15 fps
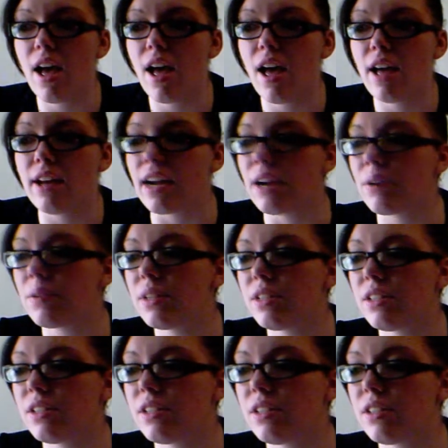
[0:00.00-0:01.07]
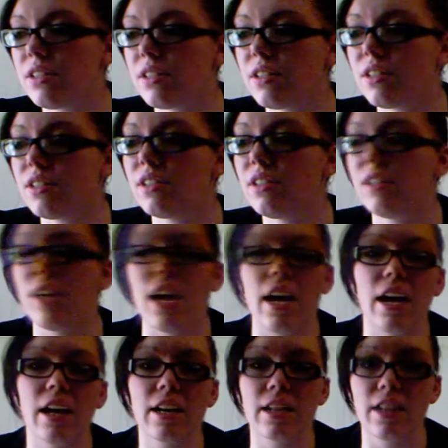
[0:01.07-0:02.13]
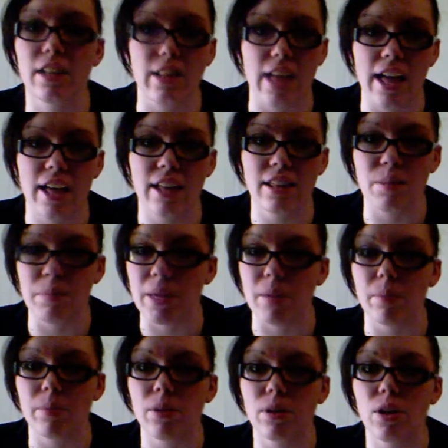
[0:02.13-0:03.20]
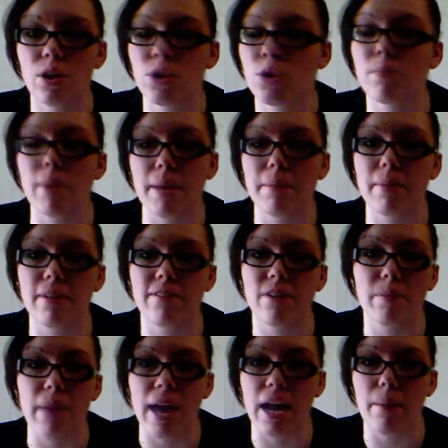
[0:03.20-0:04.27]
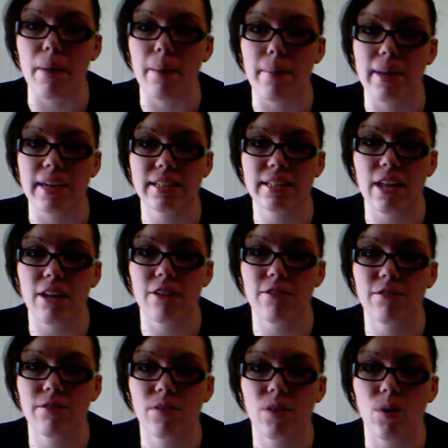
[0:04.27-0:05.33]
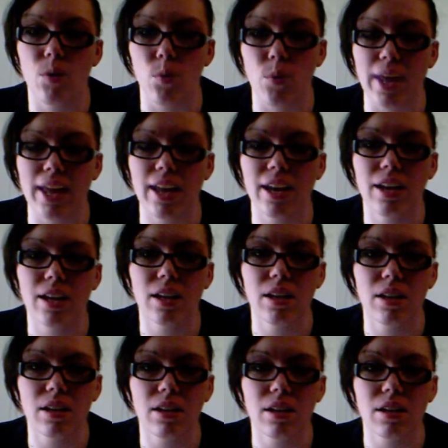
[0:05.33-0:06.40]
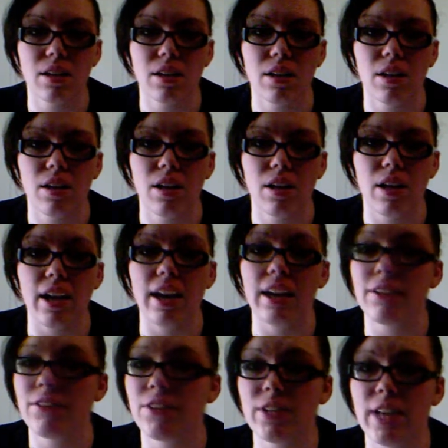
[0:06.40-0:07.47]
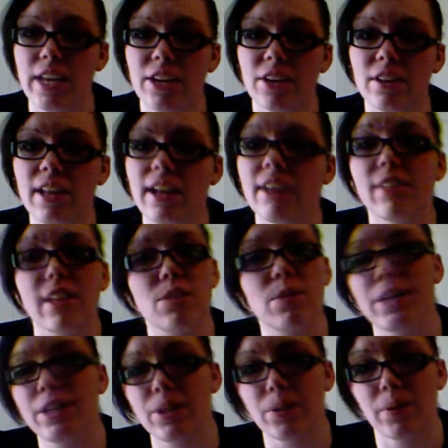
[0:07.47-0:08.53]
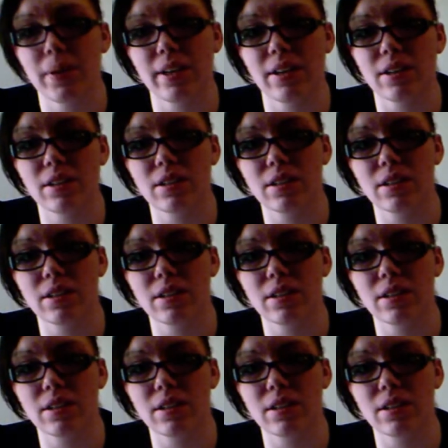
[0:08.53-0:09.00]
And I was not gonna let the people who made me feel bad about myself win. And if you take your life, that's what you're doing.